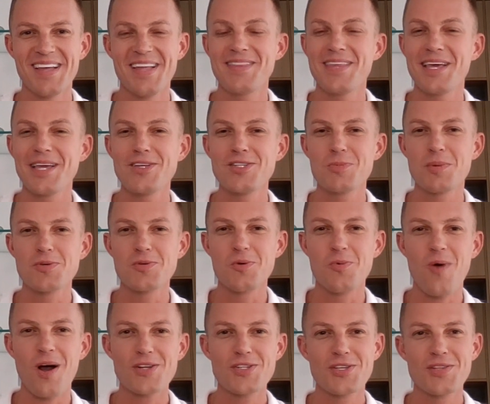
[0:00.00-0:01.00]
Thank you so much for
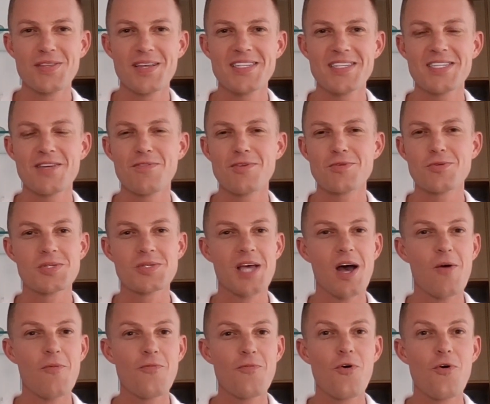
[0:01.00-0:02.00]
watching this. If this was
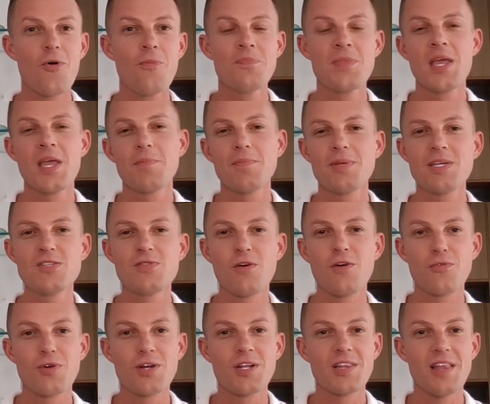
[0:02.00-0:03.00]
helpful, please feel
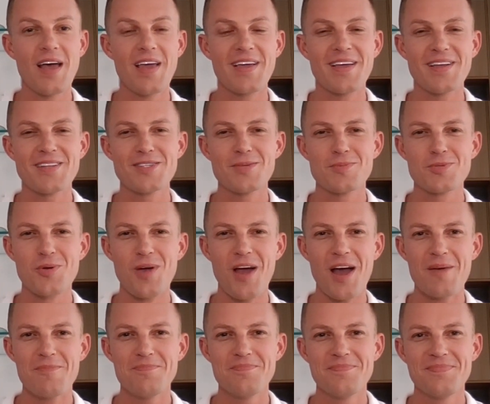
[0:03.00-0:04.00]
free to like and subscribe.